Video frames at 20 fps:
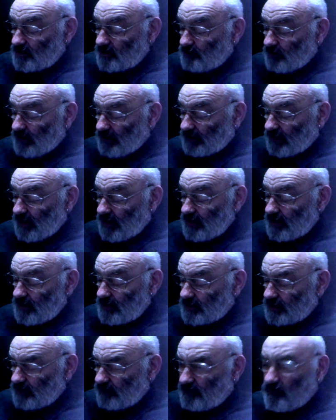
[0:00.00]
but there
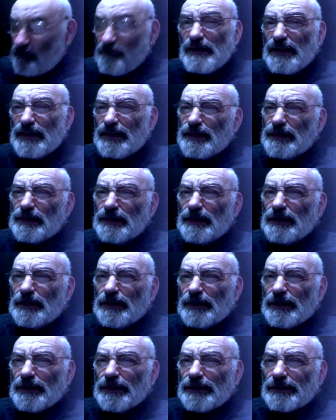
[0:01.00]
is a familiar
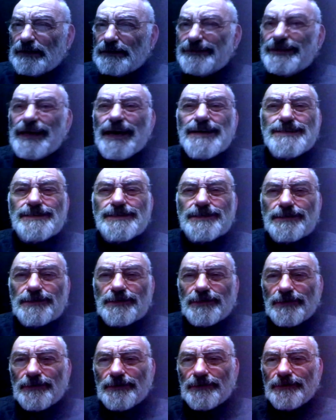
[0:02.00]

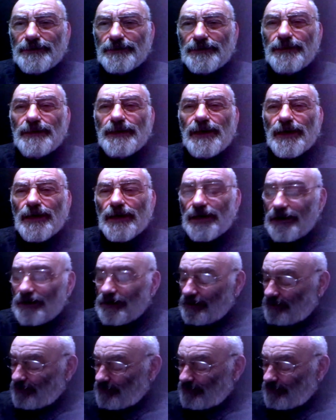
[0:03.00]
taste in the air.